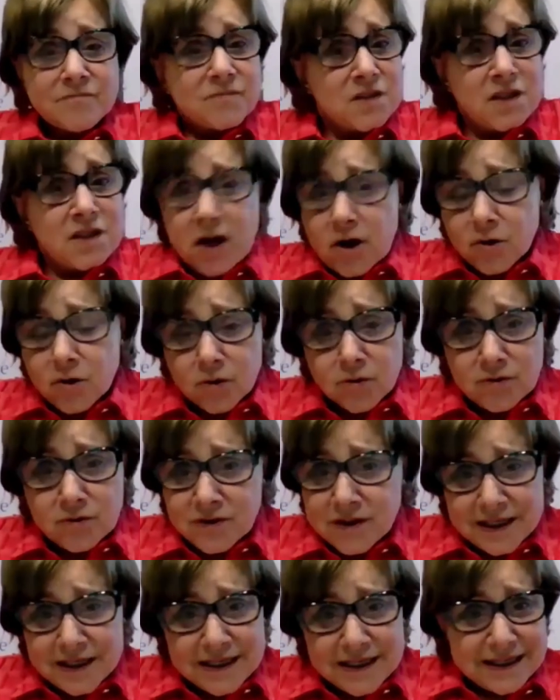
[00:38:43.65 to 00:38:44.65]
No,
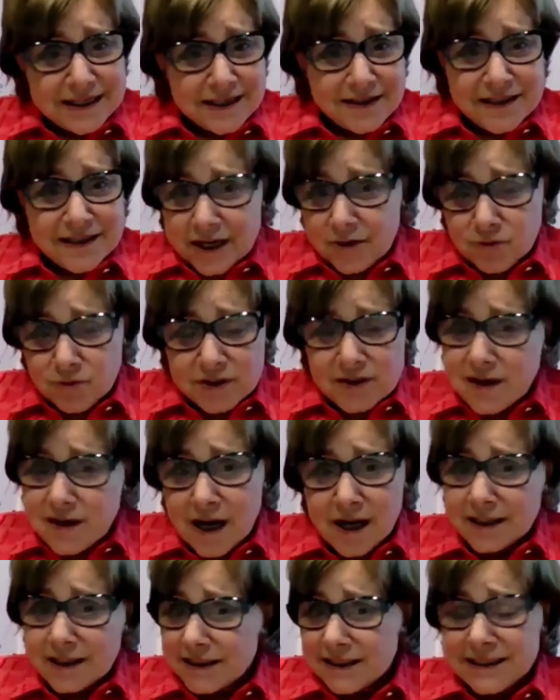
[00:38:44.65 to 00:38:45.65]
they would
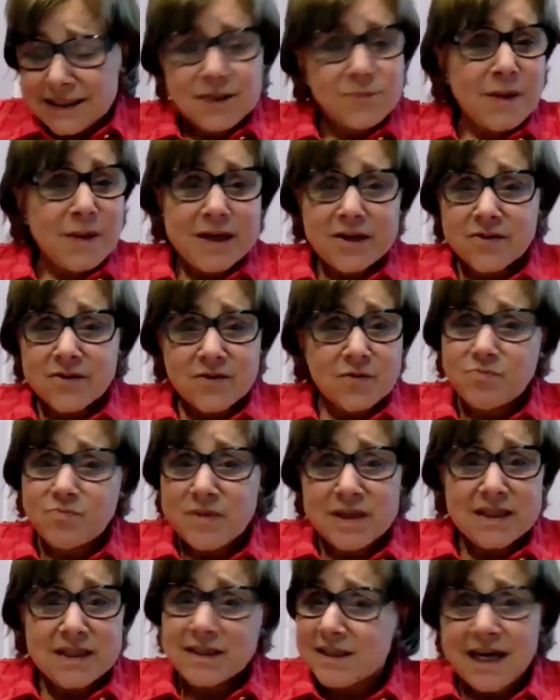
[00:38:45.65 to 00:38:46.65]
not expect
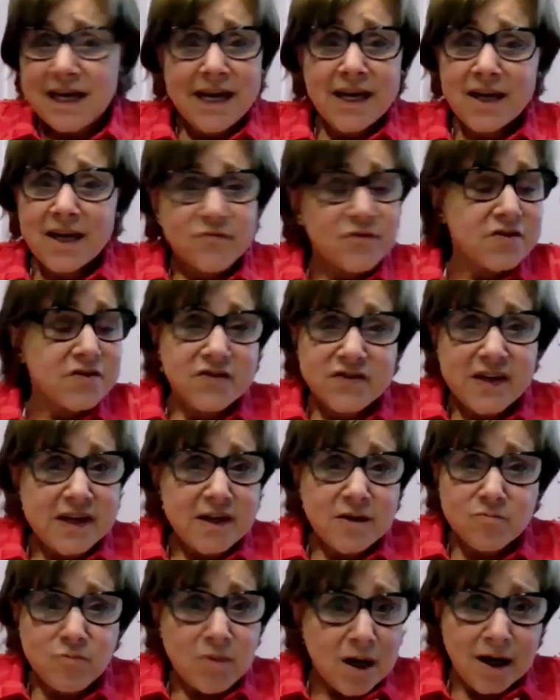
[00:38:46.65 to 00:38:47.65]
me to have the
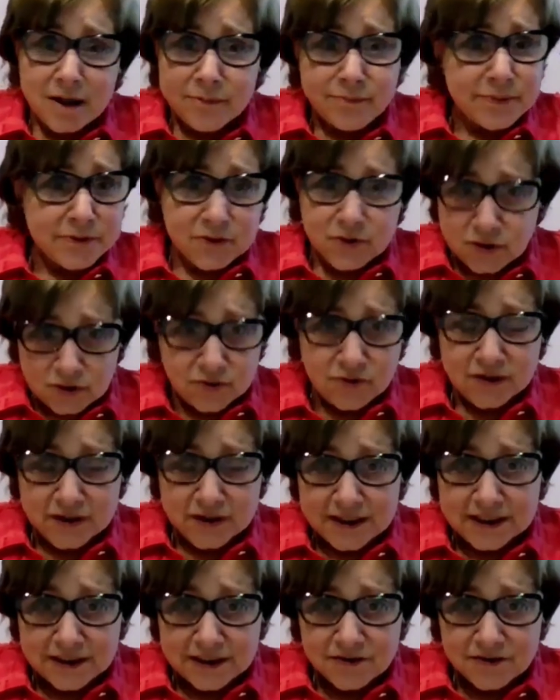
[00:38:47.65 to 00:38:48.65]
same
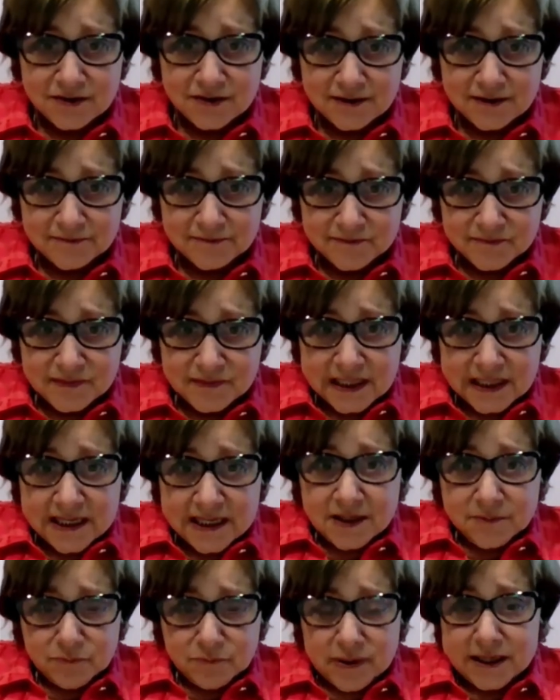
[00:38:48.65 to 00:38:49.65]
opportunities.
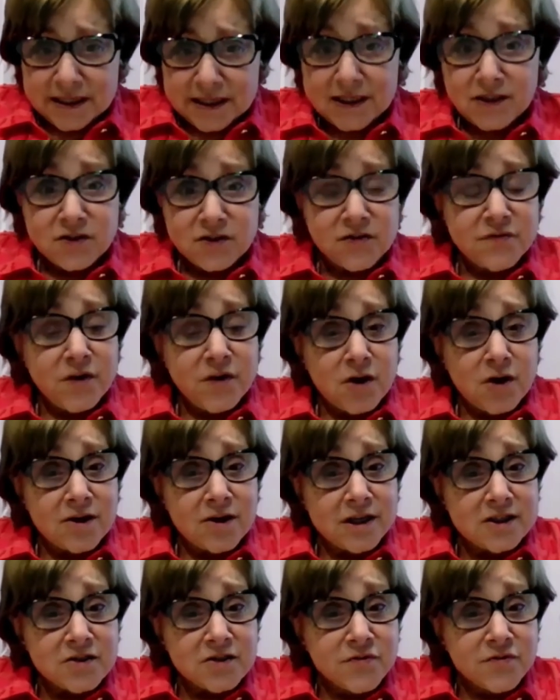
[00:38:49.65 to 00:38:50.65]
But as far
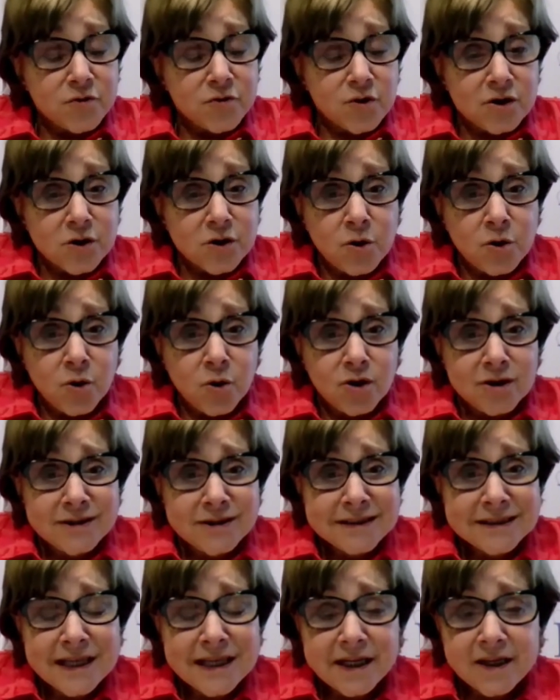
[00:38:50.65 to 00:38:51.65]
as for a
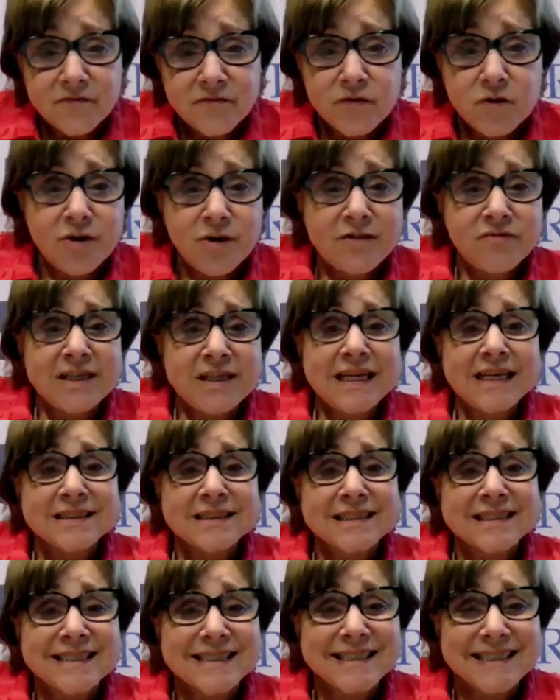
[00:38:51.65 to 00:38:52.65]
course, like if you haven't
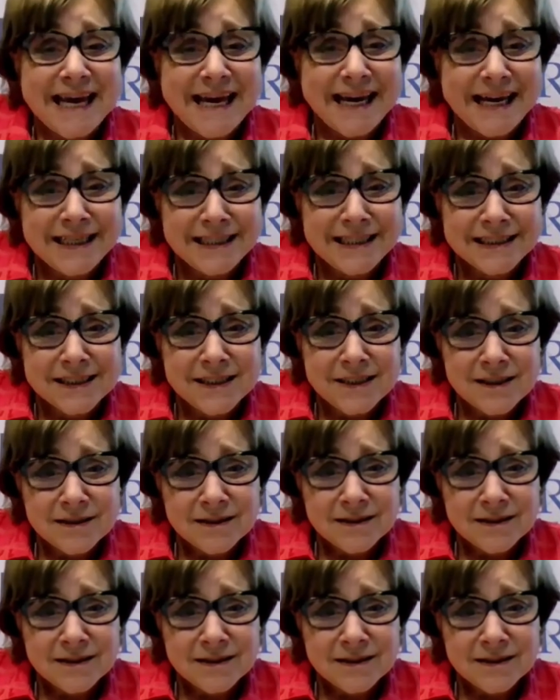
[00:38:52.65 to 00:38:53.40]
had STAT,